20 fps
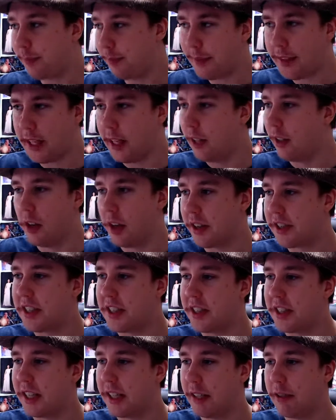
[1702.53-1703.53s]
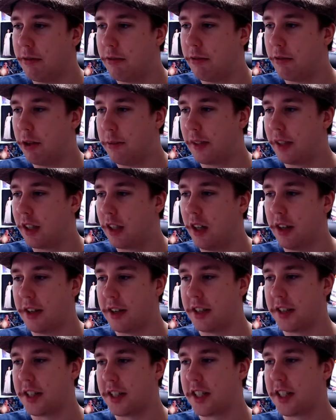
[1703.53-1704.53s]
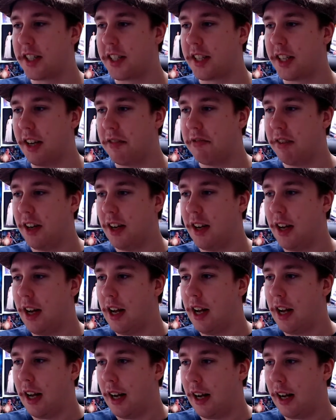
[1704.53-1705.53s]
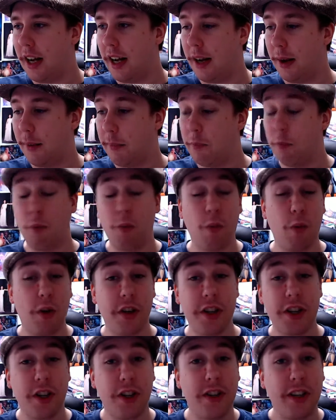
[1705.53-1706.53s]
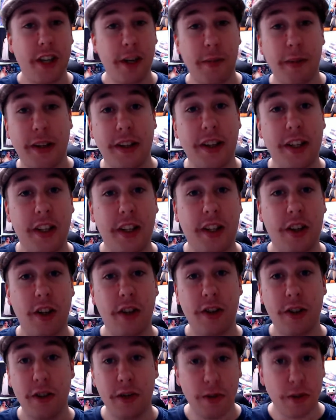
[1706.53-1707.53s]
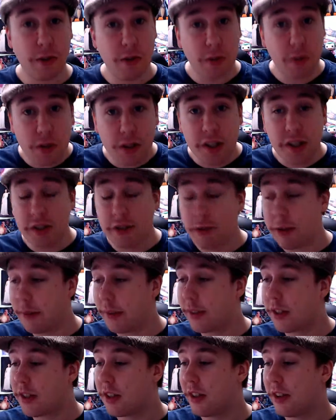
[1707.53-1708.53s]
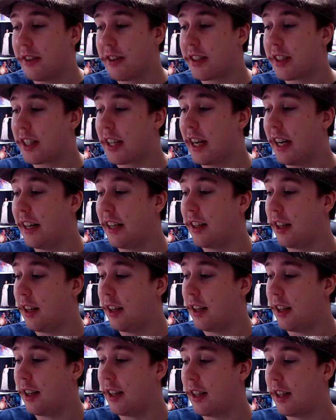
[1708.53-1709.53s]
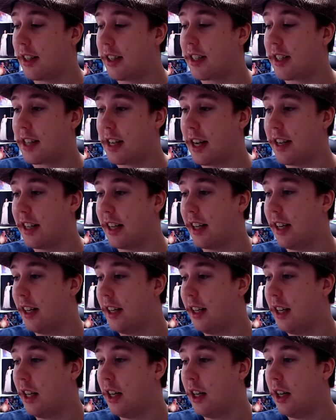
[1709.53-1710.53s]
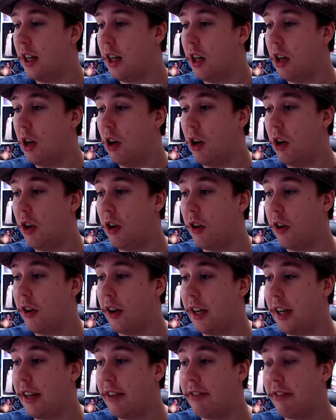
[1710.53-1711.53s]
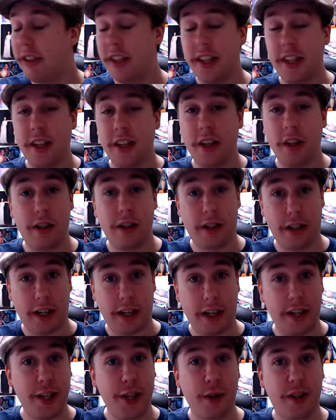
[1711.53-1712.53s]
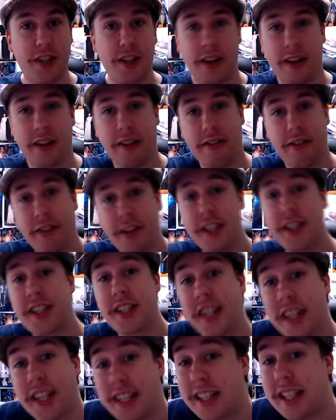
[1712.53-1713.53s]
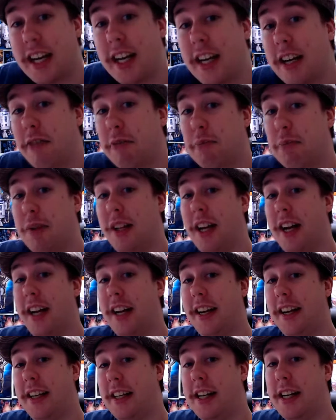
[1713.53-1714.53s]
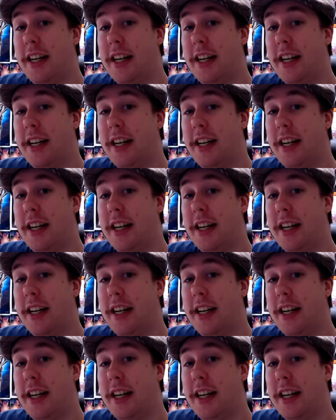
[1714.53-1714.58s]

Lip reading: licensing rumour kind of stuff. What do you think about the Google streaming service, Stadia? Or even, or are you excited for this State of Play